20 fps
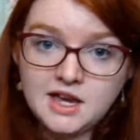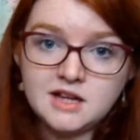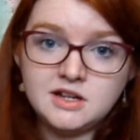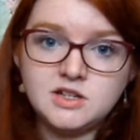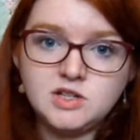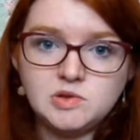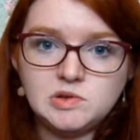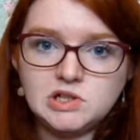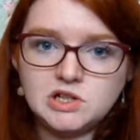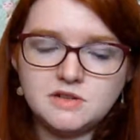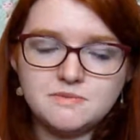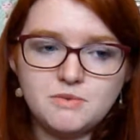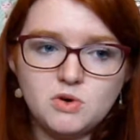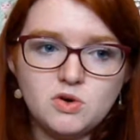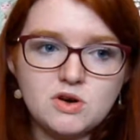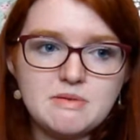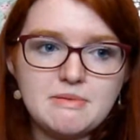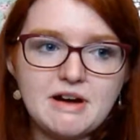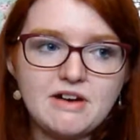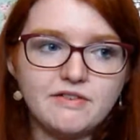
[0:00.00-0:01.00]
and you learn more
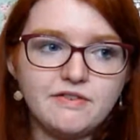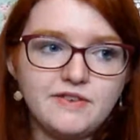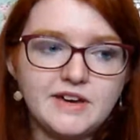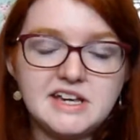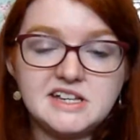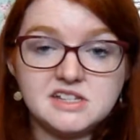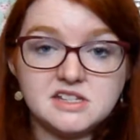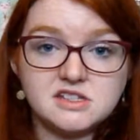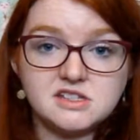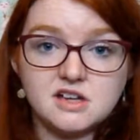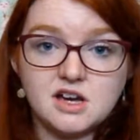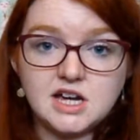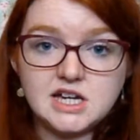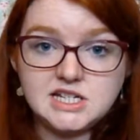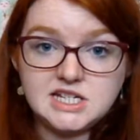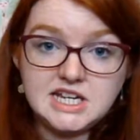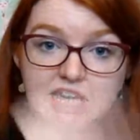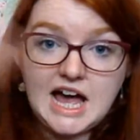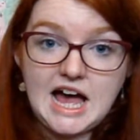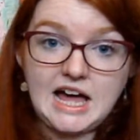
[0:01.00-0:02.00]
about Fae
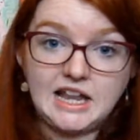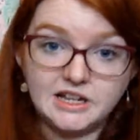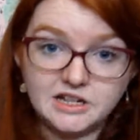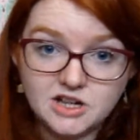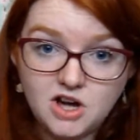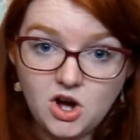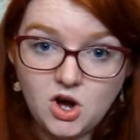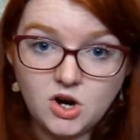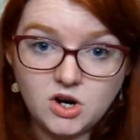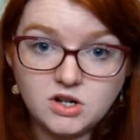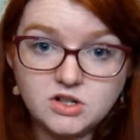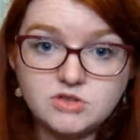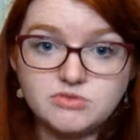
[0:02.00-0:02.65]
society at large